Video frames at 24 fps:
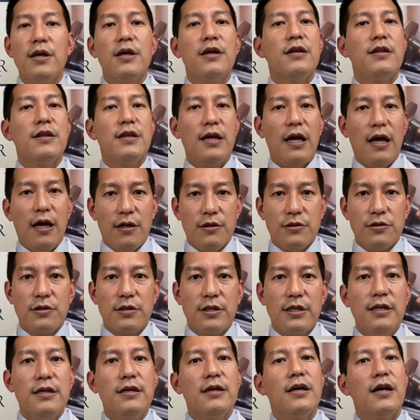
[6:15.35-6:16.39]
the
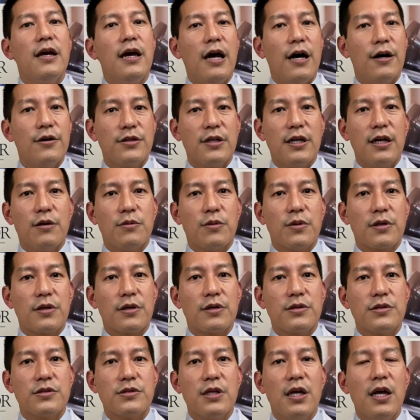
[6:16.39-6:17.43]
elderly, healthcare
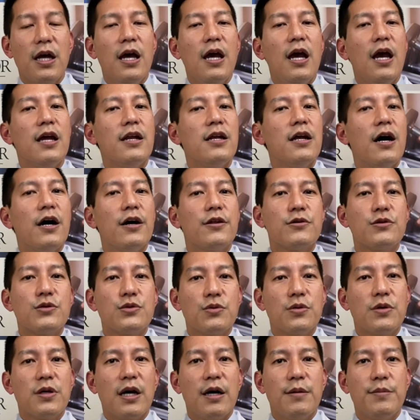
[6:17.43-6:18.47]
workers, and others who
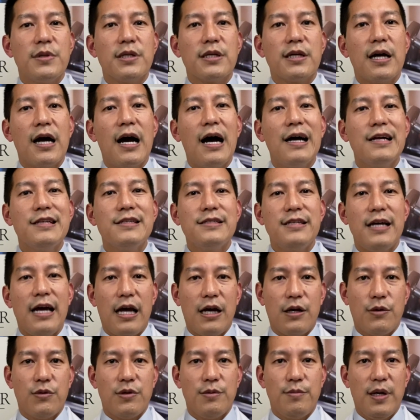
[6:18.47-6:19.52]
come in
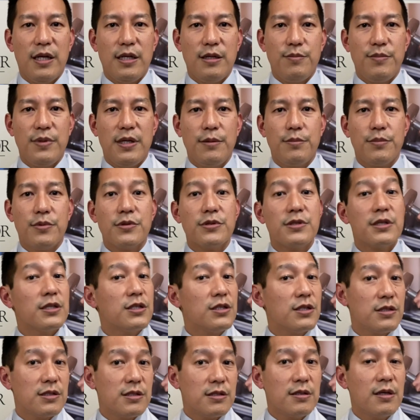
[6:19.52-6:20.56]
contact with many people, such
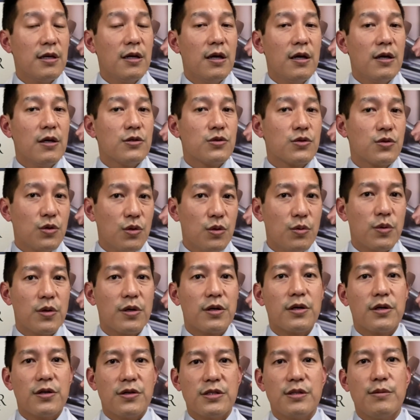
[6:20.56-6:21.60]
as school
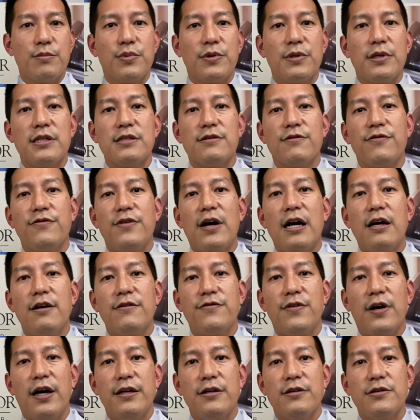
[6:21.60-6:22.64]
workers and police and
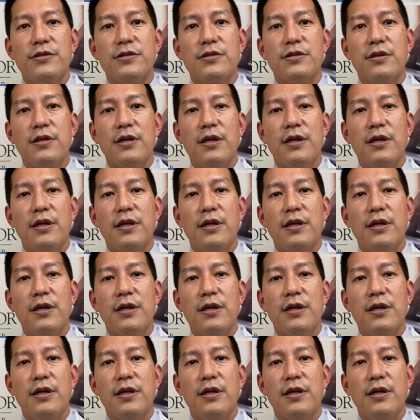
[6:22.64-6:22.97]
firefighters,